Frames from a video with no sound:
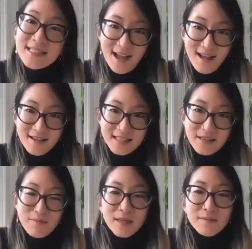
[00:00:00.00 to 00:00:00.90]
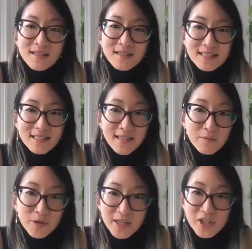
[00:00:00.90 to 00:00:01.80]
says, maybe this is a
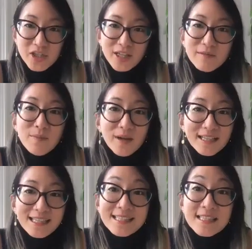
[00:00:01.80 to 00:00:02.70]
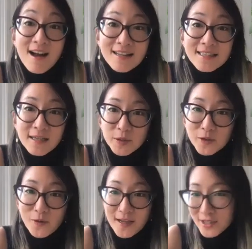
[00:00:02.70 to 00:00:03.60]
dumb question, but it's not a dumb
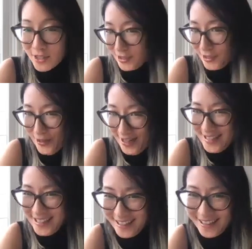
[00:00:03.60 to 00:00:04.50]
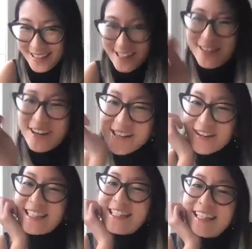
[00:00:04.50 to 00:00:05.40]
question, Chris. I think it's a great
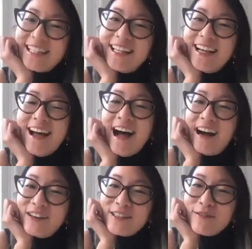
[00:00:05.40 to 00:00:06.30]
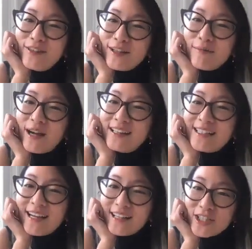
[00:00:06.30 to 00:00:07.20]
question. How do you feel about
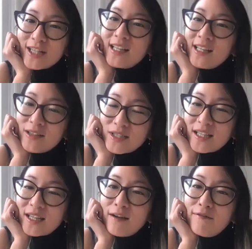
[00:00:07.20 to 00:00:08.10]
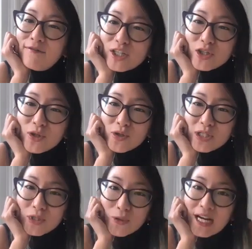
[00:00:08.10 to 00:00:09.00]
intentionally using a fictional
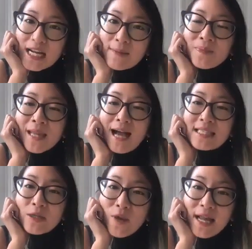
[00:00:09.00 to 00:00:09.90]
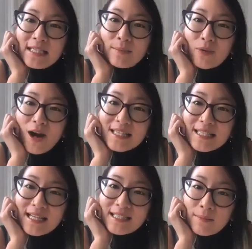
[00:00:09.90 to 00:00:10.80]
story as a way to
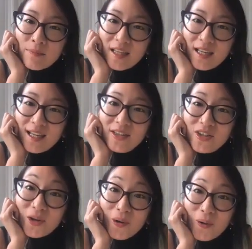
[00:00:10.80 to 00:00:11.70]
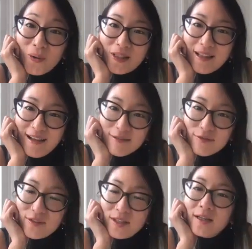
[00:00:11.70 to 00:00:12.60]
process something in your own life?